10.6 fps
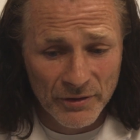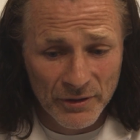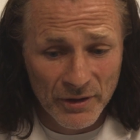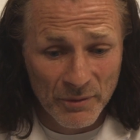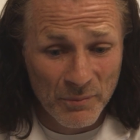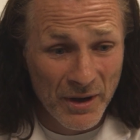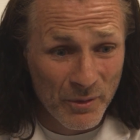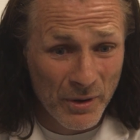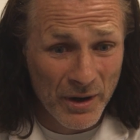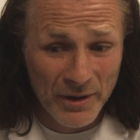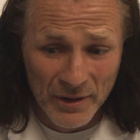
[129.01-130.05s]
And by the
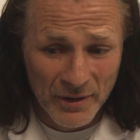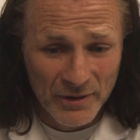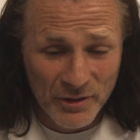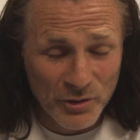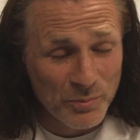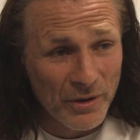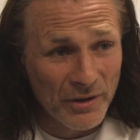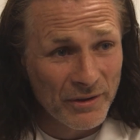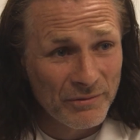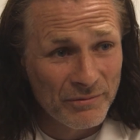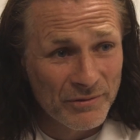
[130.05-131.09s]
way, those
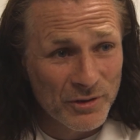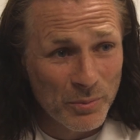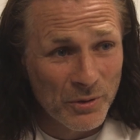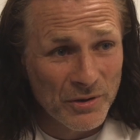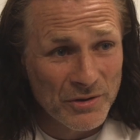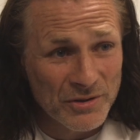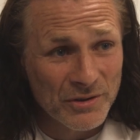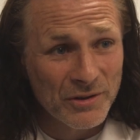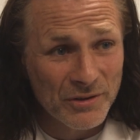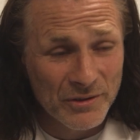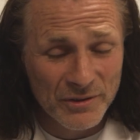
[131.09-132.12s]
Burnley supporters, the